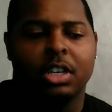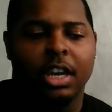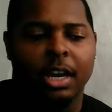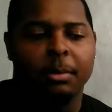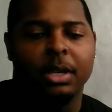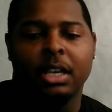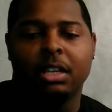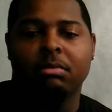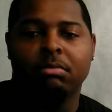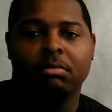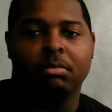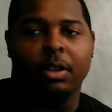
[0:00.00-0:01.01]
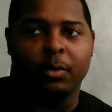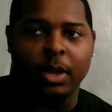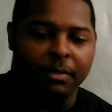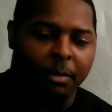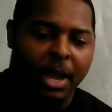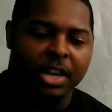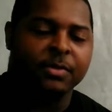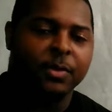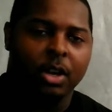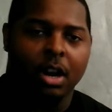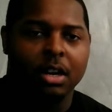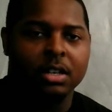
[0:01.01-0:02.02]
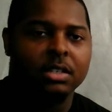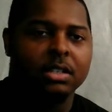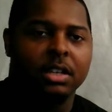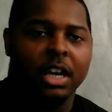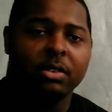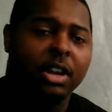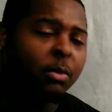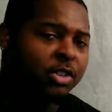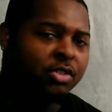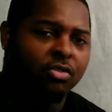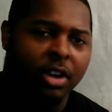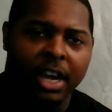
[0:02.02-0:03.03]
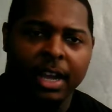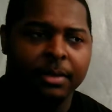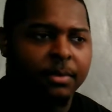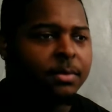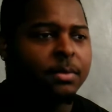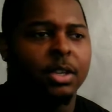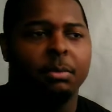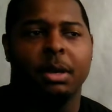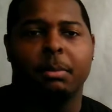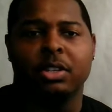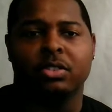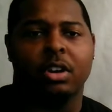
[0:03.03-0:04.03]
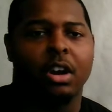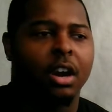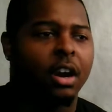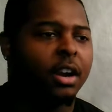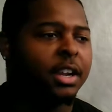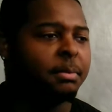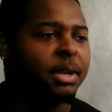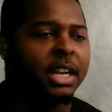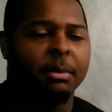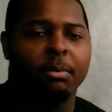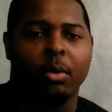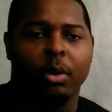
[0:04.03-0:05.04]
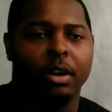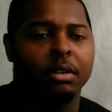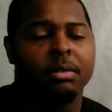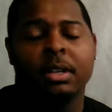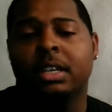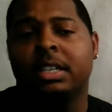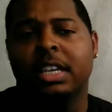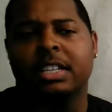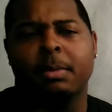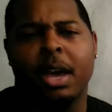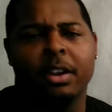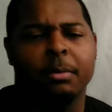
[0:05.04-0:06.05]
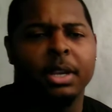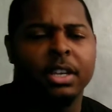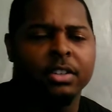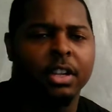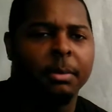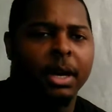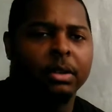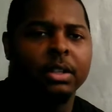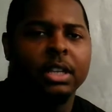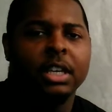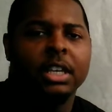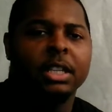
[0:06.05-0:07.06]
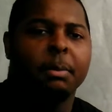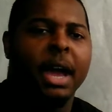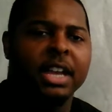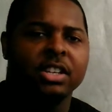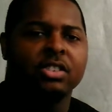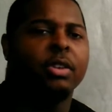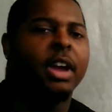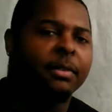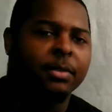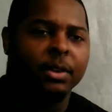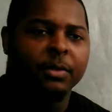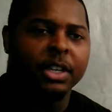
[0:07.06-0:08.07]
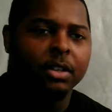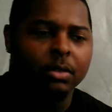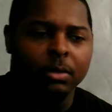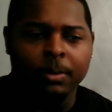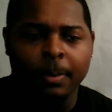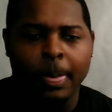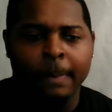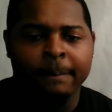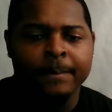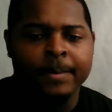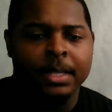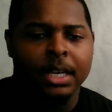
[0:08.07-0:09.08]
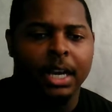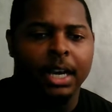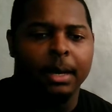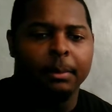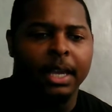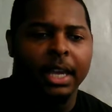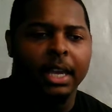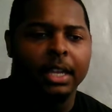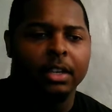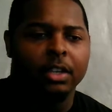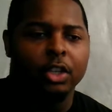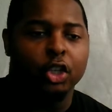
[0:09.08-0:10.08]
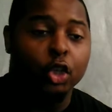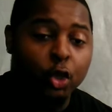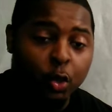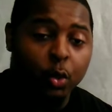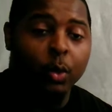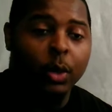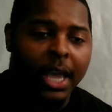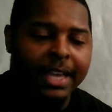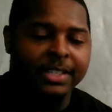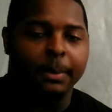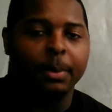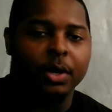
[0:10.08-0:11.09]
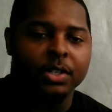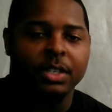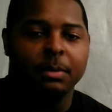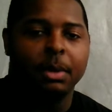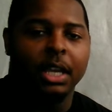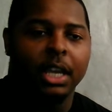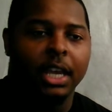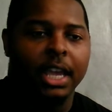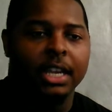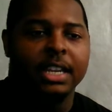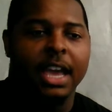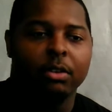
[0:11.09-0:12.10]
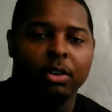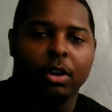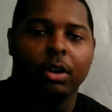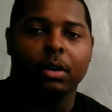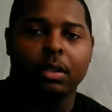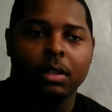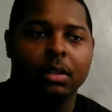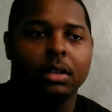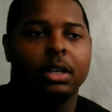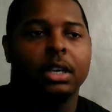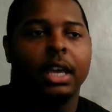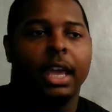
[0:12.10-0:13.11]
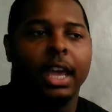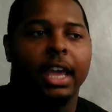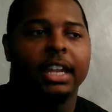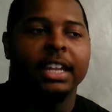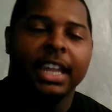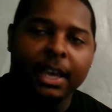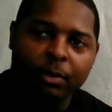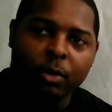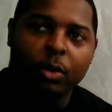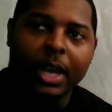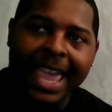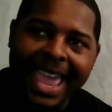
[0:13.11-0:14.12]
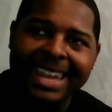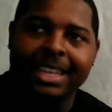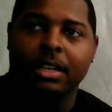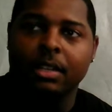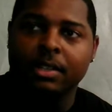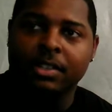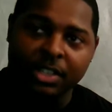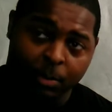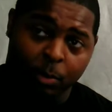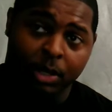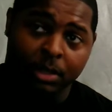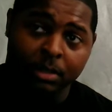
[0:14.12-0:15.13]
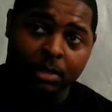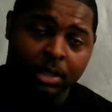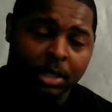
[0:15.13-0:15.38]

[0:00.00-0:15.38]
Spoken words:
Come in if you have a passion for cars. I care what you drive. It can be a muscle car, it can be an import. Doesn't matter to me. It's all about the passion that you have for your vehicle. And you, as a person, being a down-earth and level-headed someone.